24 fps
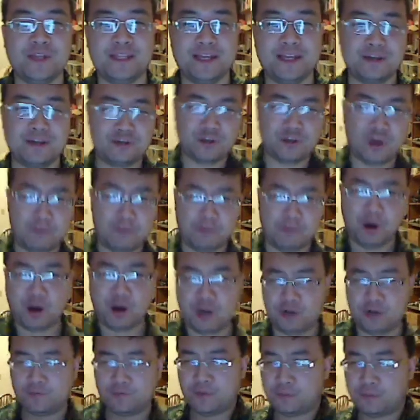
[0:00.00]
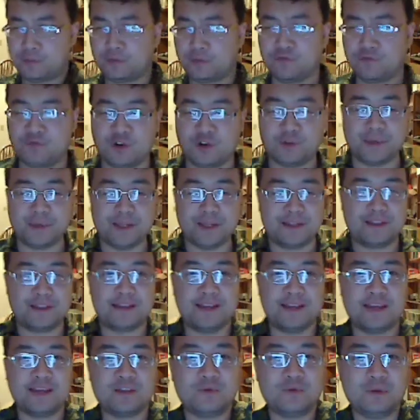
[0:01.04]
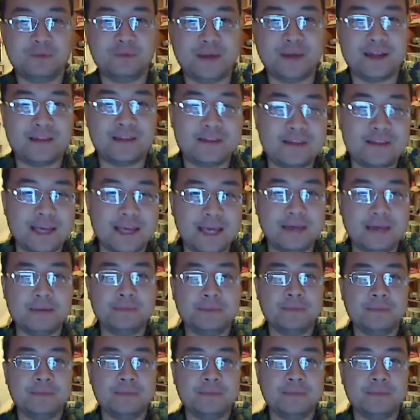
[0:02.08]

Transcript: That's all part of the performance, as we might say.